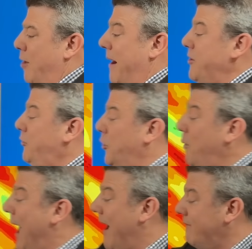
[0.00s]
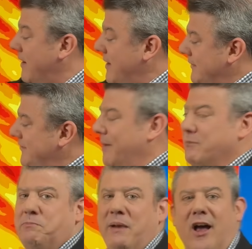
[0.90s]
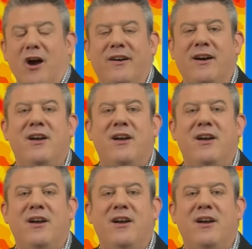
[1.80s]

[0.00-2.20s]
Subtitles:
but you do have some spillover